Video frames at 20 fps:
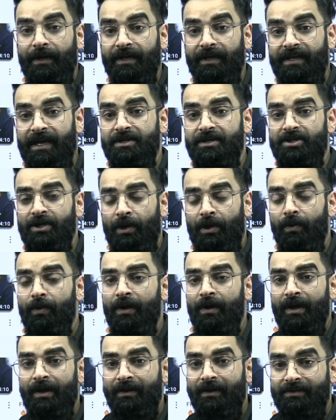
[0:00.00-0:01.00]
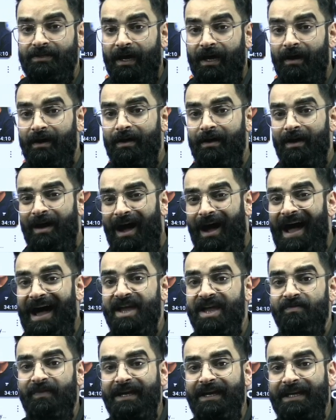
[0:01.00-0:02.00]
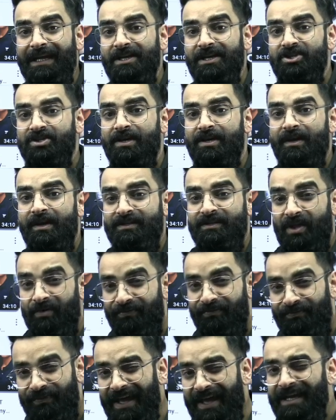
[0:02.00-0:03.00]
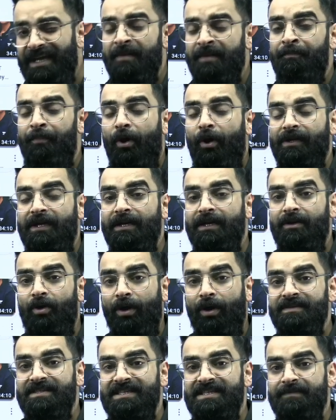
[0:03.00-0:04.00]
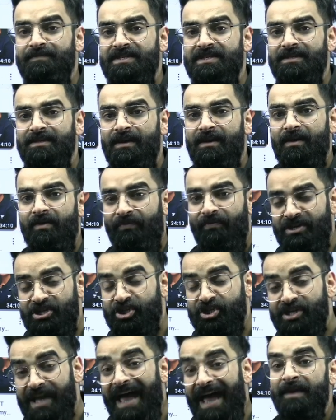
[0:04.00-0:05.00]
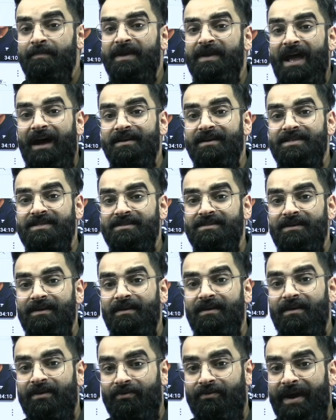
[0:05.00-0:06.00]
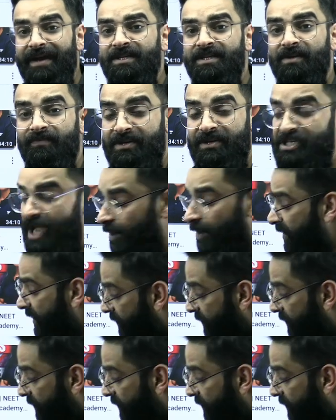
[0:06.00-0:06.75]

to get to know the high weightage, the very important concepts which can be asked, right? Which have been